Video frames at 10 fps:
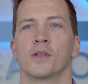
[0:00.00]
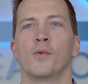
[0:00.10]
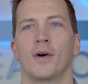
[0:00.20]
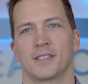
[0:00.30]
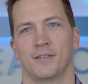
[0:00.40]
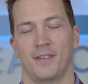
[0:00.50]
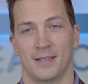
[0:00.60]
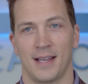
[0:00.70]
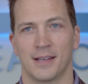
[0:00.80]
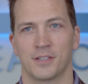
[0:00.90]
really was a
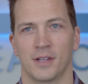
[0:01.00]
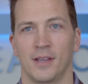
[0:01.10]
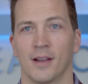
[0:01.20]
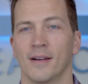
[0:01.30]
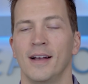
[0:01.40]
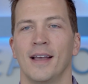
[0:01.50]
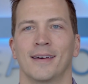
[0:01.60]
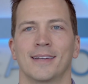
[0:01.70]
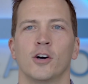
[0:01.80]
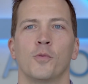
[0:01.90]
fantastic year,
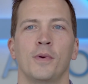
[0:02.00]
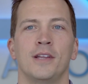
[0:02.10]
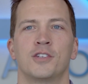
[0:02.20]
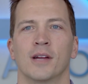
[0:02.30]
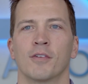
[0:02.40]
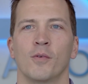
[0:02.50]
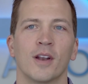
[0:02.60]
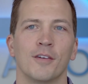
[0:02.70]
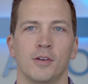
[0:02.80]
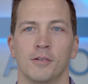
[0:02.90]
and I hope each and every
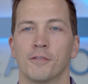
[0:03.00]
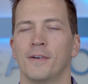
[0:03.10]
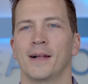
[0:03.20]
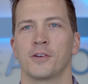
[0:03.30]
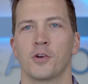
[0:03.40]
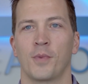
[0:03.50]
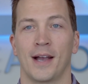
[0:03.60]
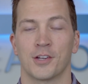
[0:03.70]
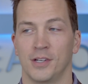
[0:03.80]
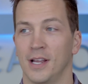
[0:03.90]
one of you follow your
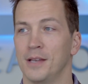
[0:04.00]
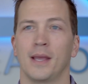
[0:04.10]
passion,